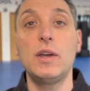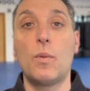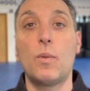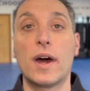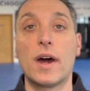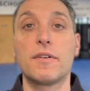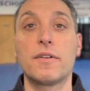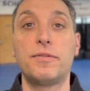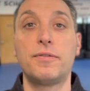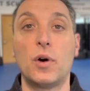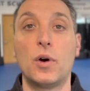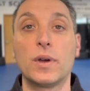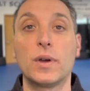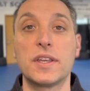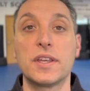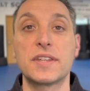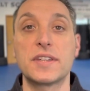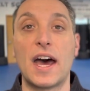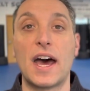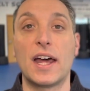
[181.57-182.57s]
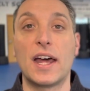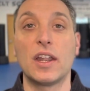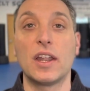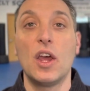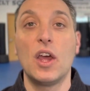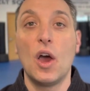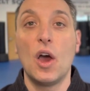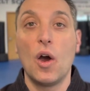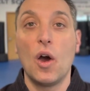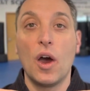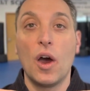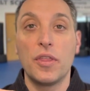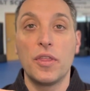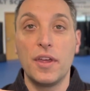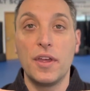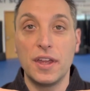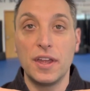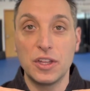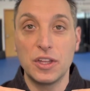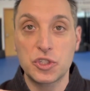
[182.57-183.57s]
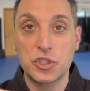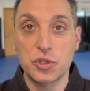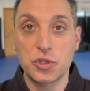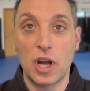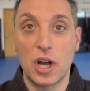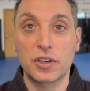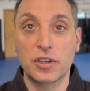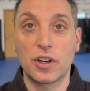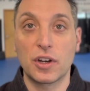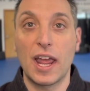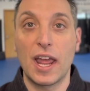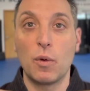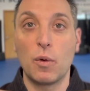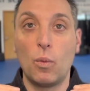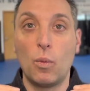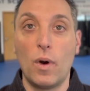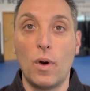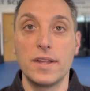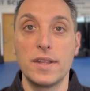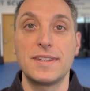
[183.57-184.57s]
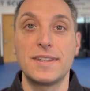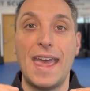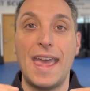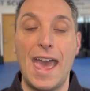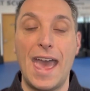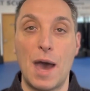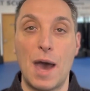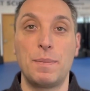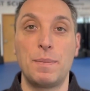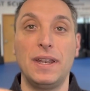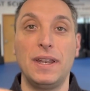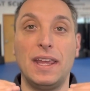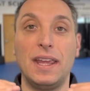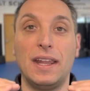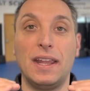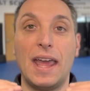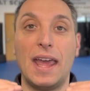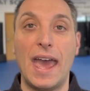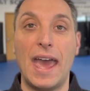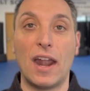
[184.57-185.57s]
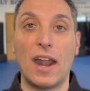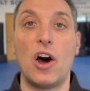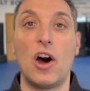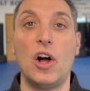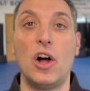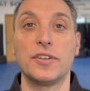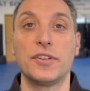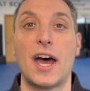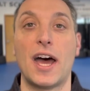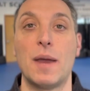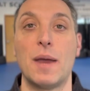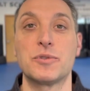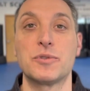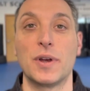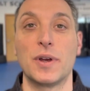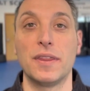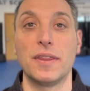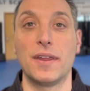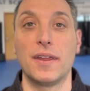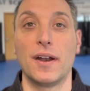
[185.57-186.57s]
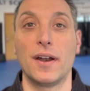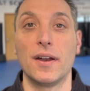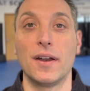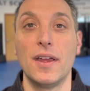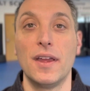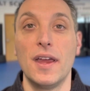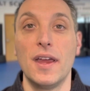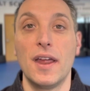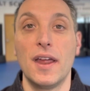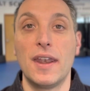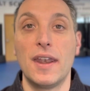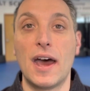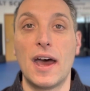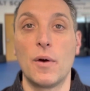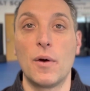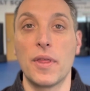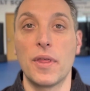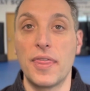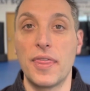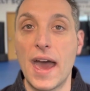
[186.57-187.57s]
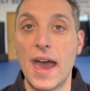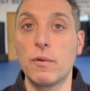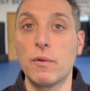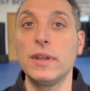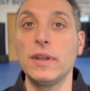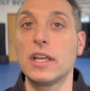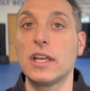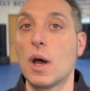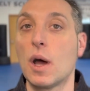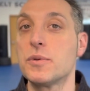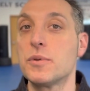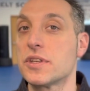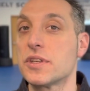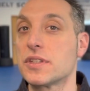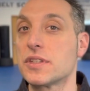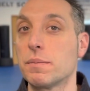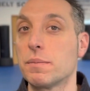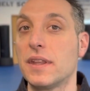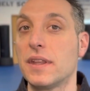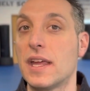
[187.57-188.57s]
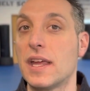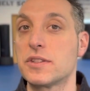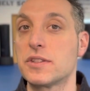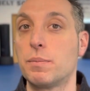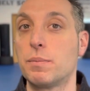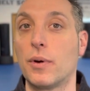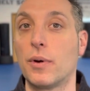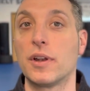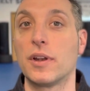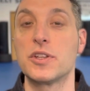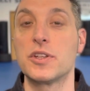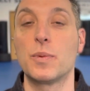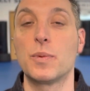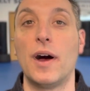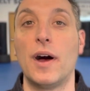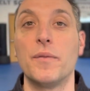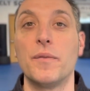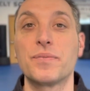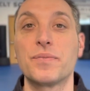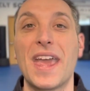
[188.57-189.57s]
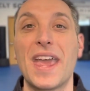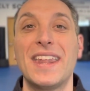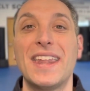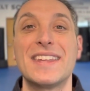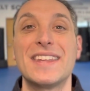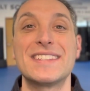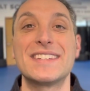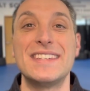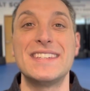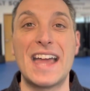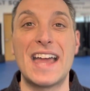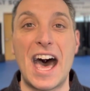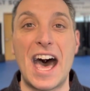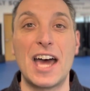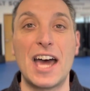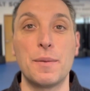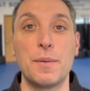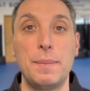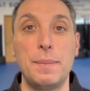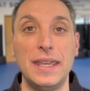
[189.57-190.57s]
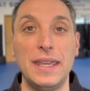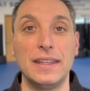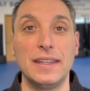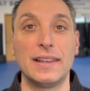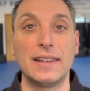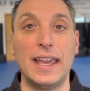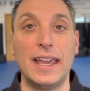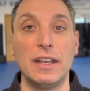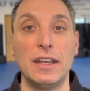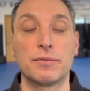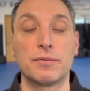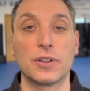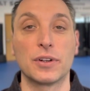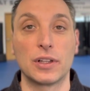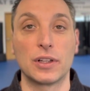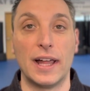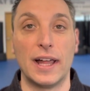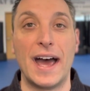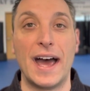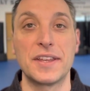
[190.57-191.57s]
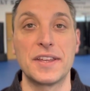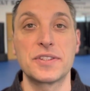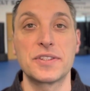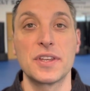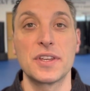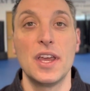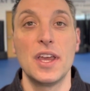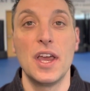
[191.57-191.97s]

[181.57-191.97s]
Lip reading: want to focus on the instructor and what's happening at all times right there. Now, that really comes to something that's important as well, and it's not being late for class.